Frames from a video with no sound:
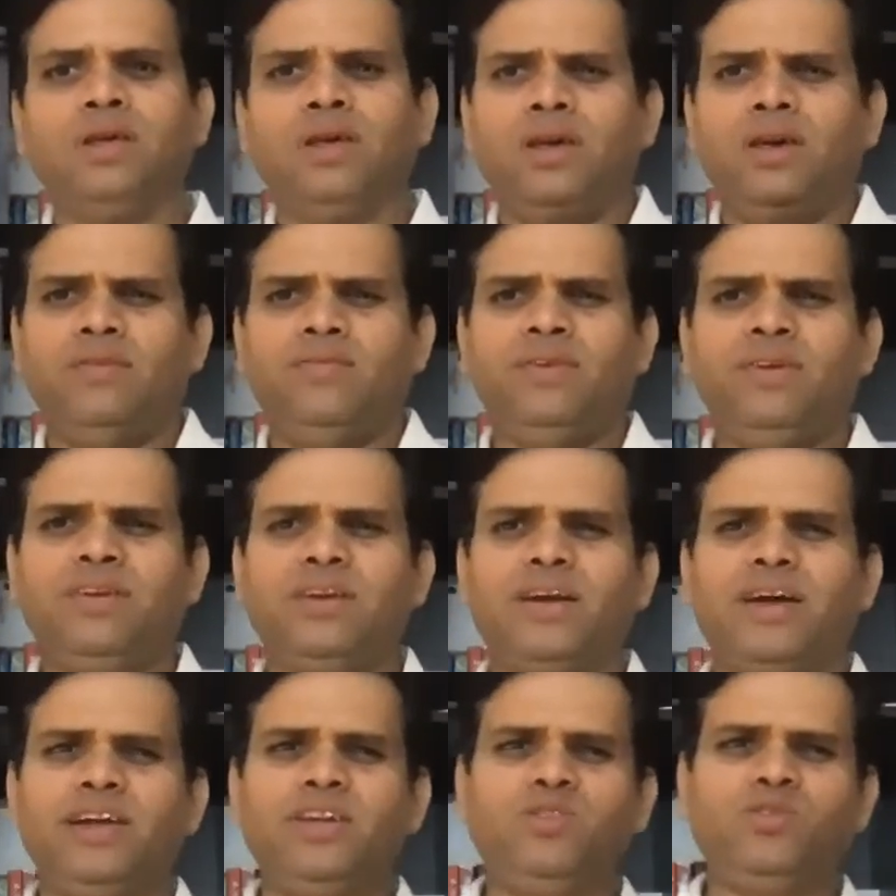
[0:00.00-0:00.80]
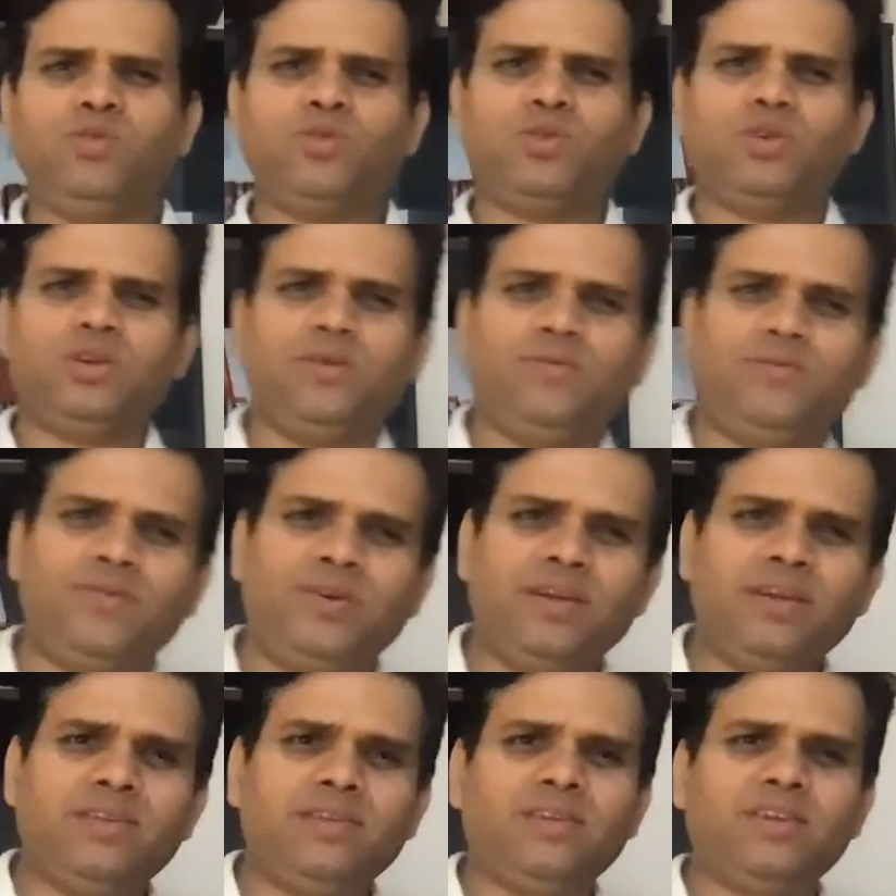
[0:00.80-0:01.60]
If he tries to shift
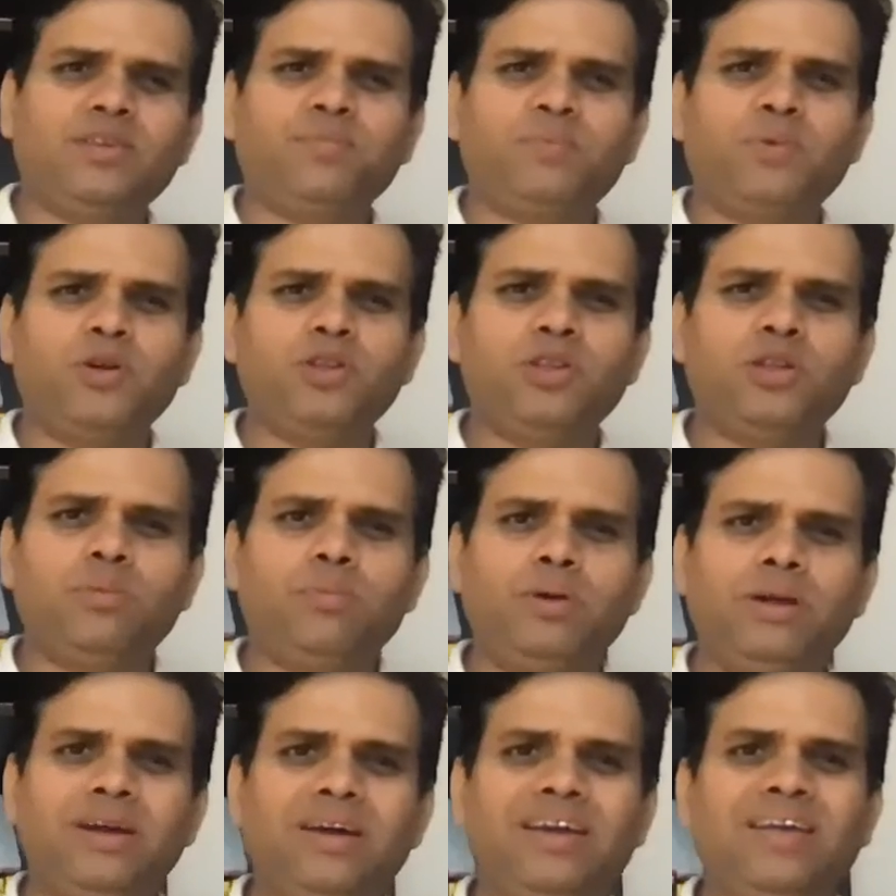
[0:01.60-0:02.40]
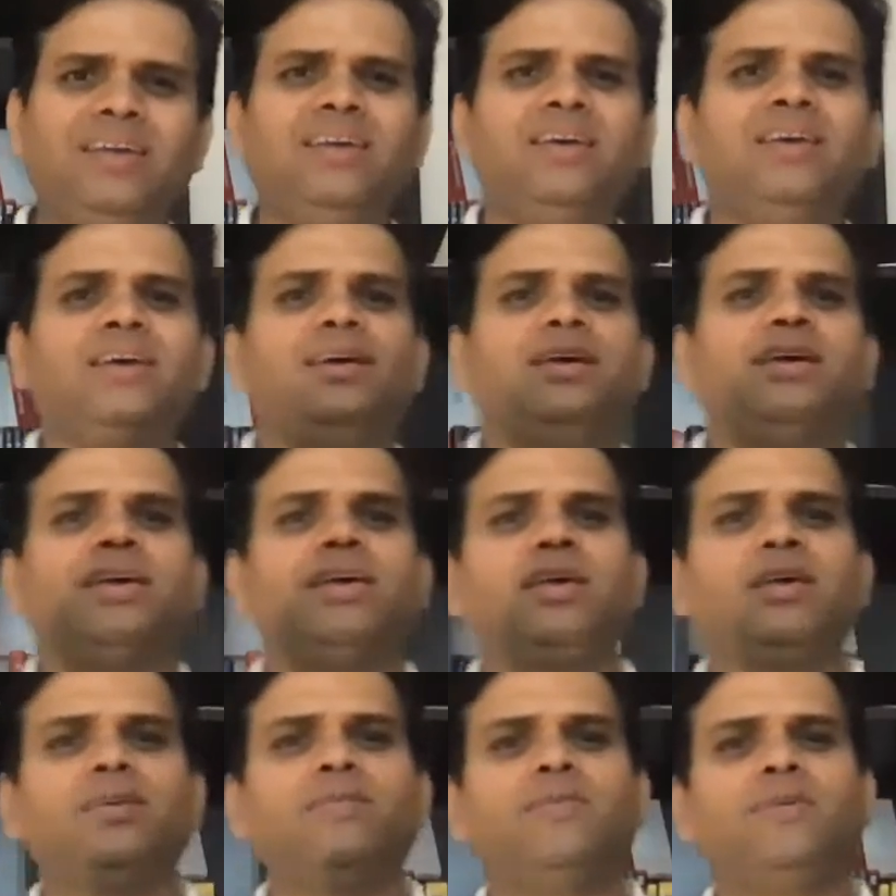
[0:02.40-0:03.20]
his responsibility,
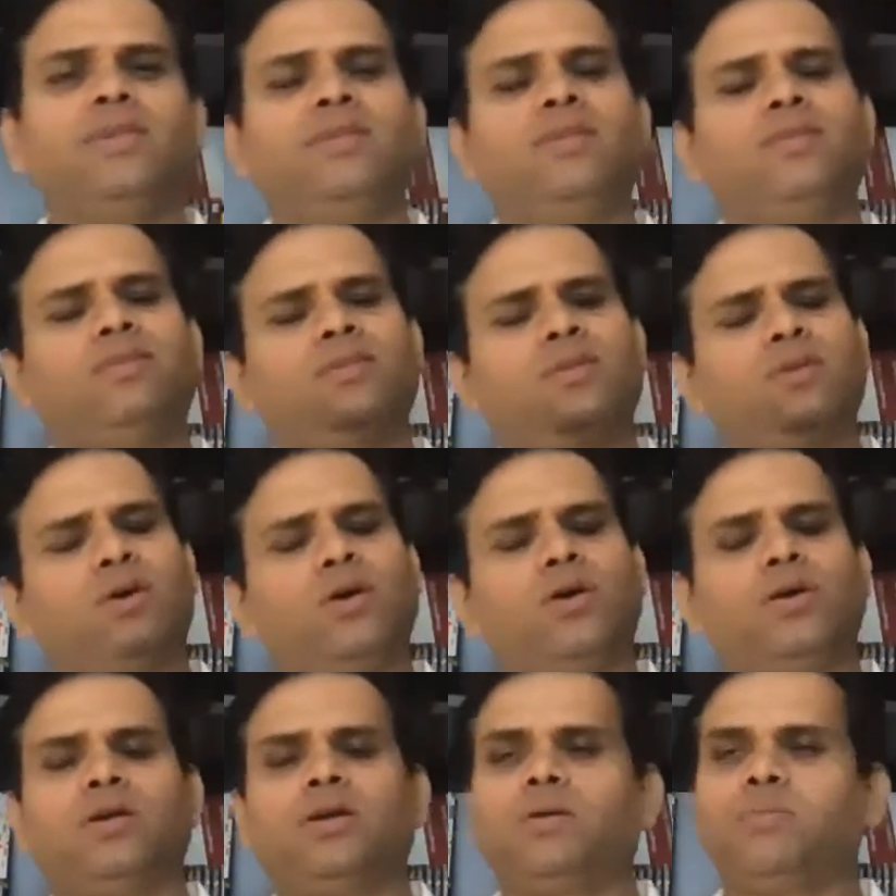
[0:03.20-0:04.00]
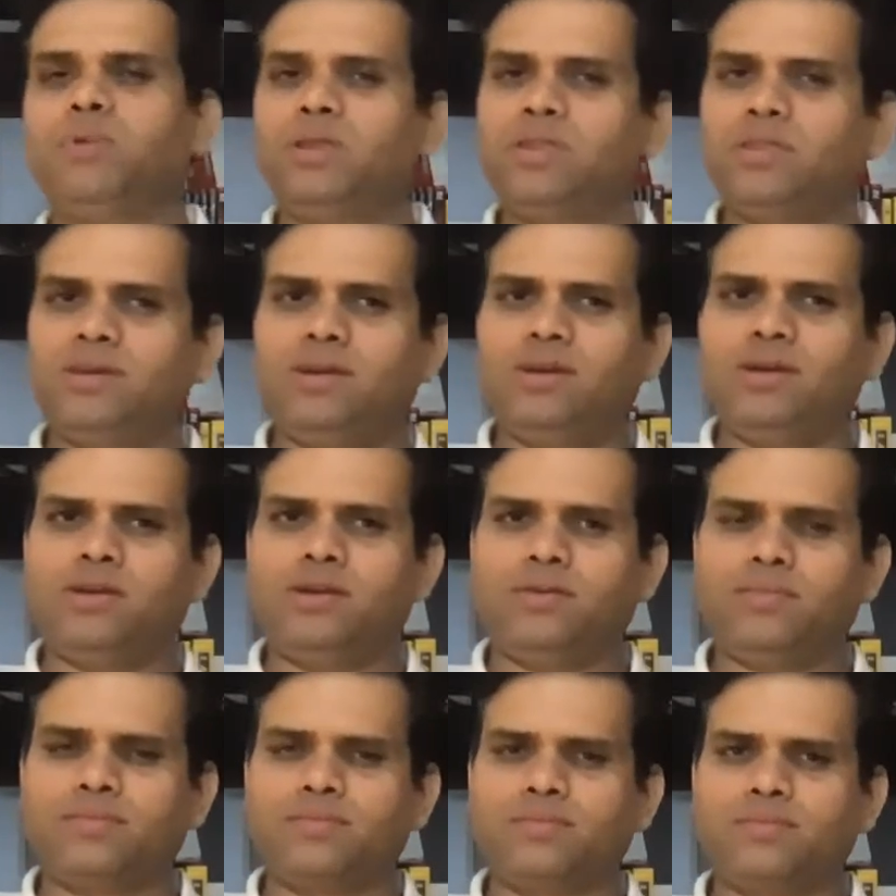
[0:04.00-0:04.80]
he will not remain the
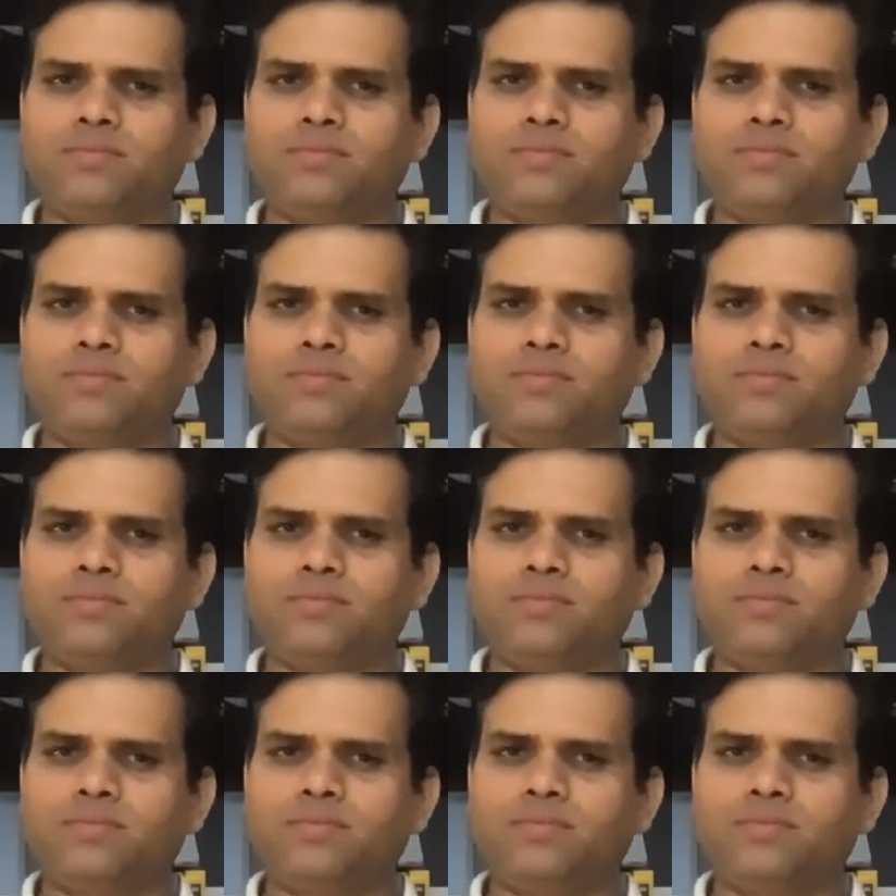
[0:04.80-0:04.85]
leader.